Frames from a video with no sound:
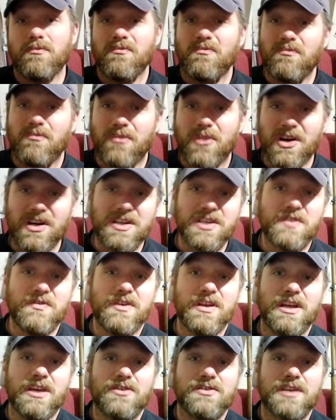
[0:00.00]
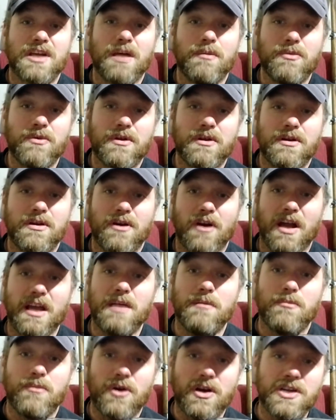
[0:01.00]
British videos I
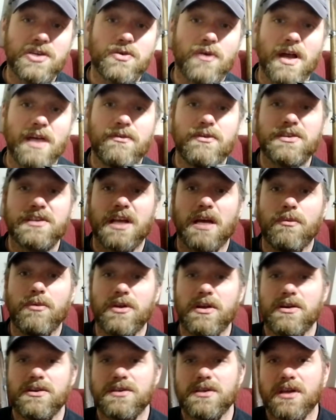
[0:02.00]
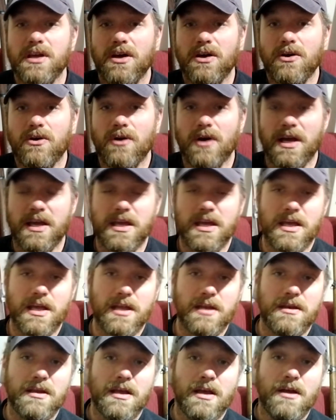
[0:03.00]
hit British rifles a couple years ago. I
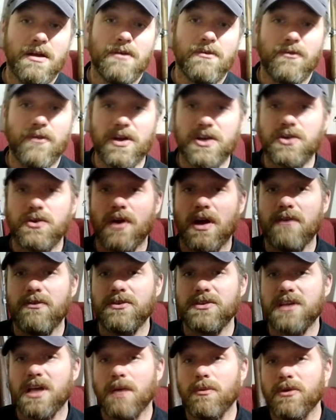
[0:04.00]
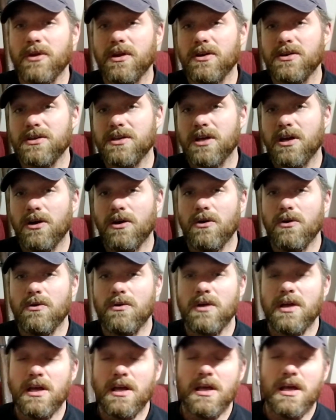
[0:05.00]
hit French rifles a couple years ago.
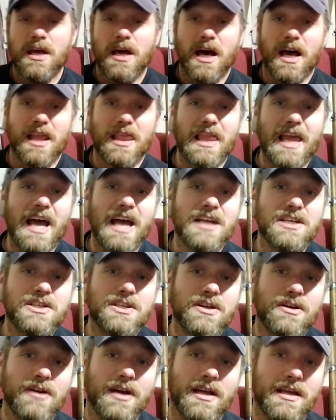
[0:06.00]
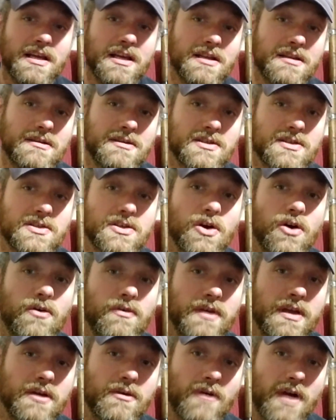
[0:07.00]
Last year I hit
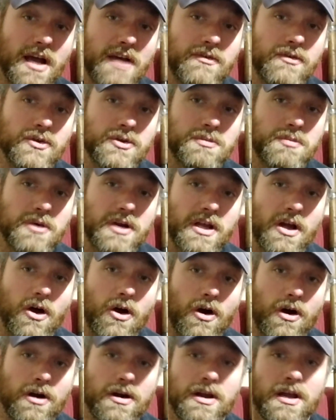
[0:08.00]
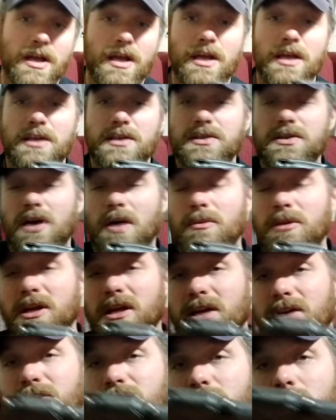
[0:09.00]
Soviet rifles pretty hard. So I'm going to
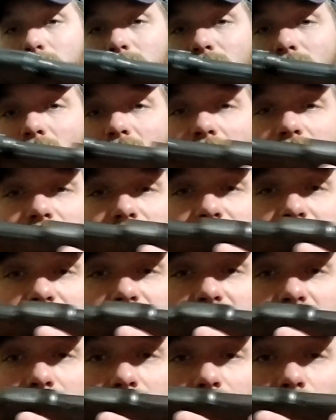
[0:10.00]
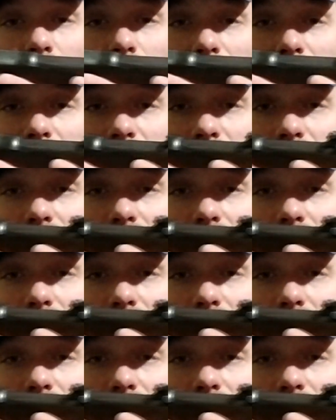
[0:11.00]
hit German rifles at some point,